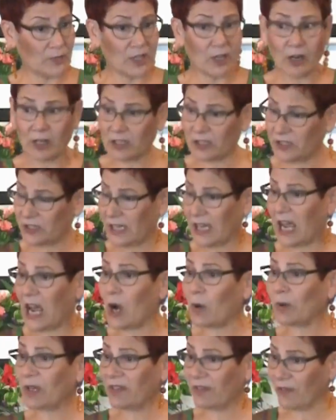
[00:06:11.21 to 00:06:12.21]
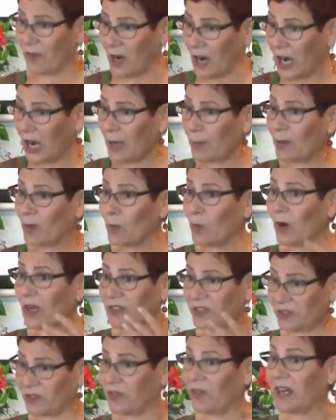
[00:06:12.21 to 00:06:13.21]
Regardless of how we vibe and
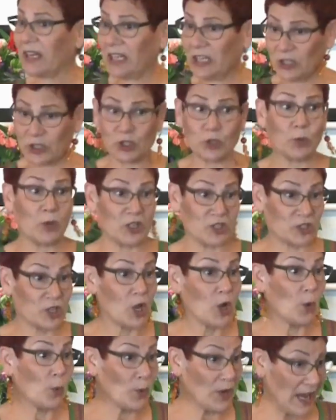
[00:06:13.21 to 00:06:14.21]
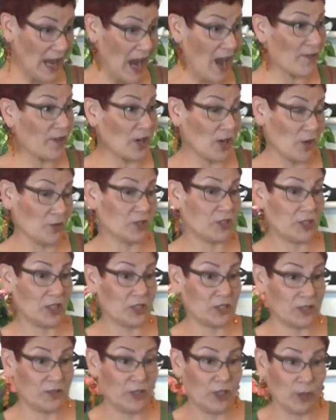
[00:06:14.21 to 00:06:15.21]
what's funny to us, we have our own
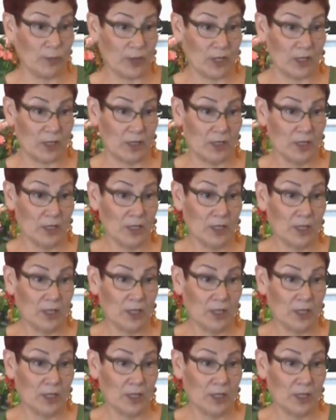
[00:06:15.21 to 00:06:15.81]
sense of humor.